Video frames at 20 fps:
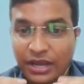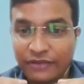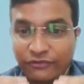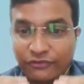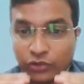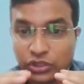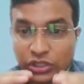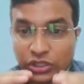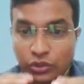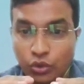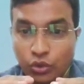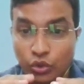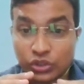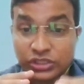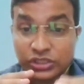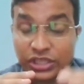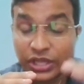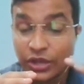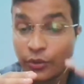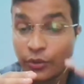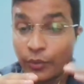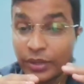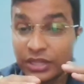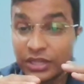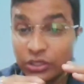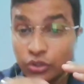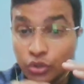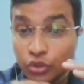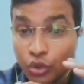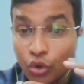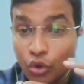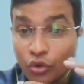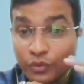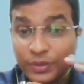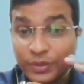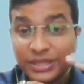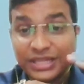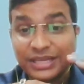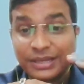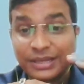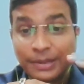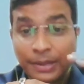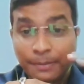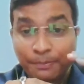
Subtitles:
for the courts, whether to go with the